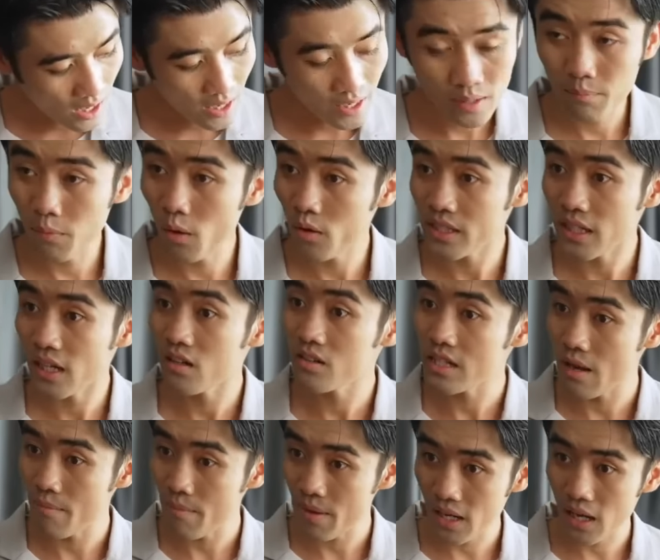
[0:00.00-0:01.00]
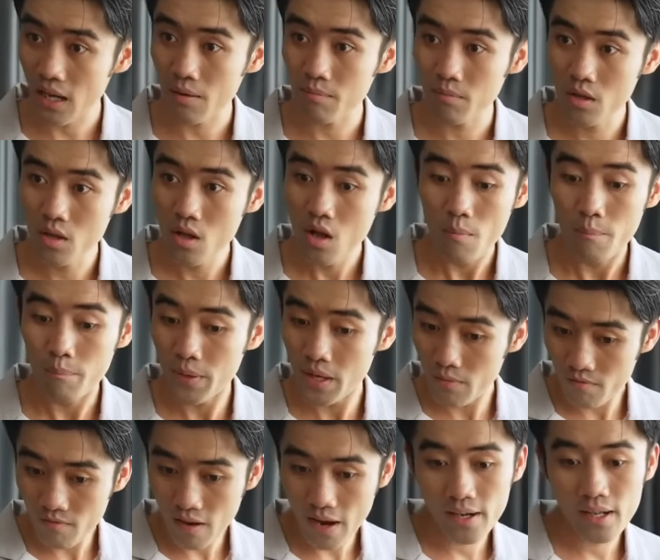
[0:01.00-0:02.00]
Those rare, high-conviction
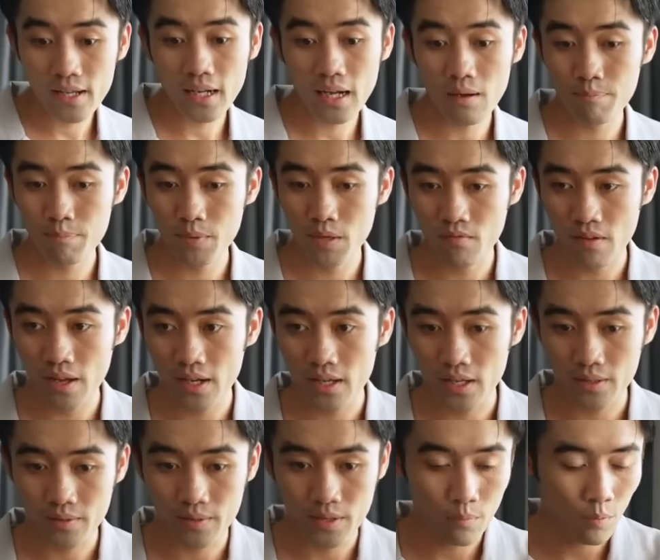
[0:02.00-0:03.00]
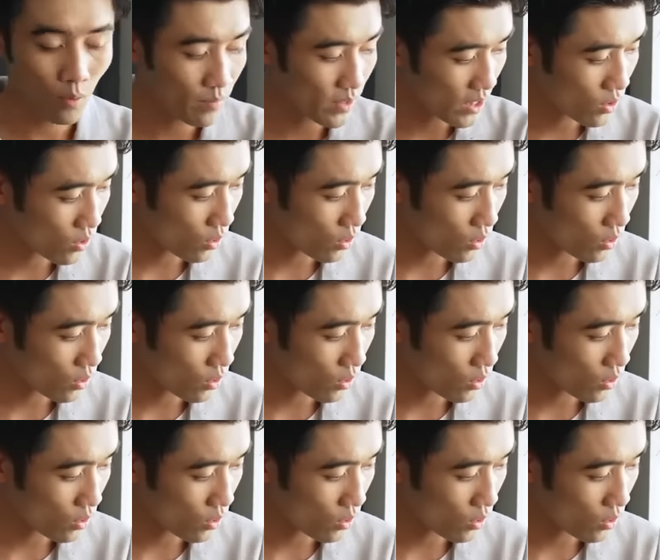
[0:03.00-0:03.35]
investment opportunities where the odds are